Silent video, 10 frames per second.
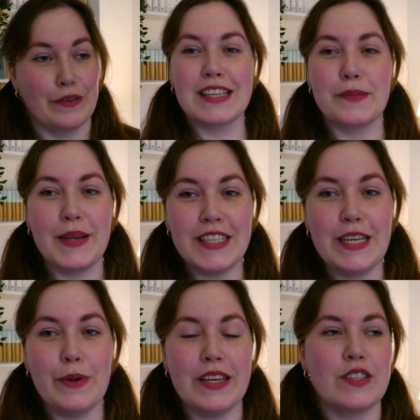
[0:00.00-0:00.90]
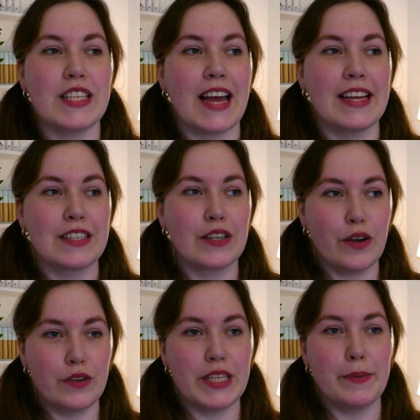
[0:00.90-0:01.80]
Especially when you said
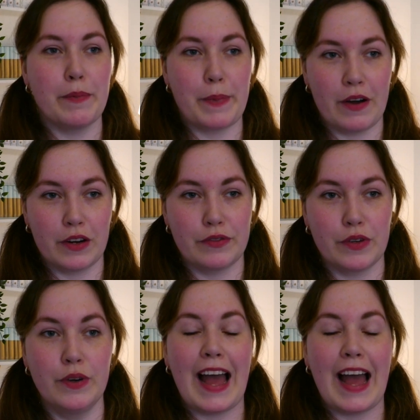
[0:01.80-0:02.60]
cozy but powerful,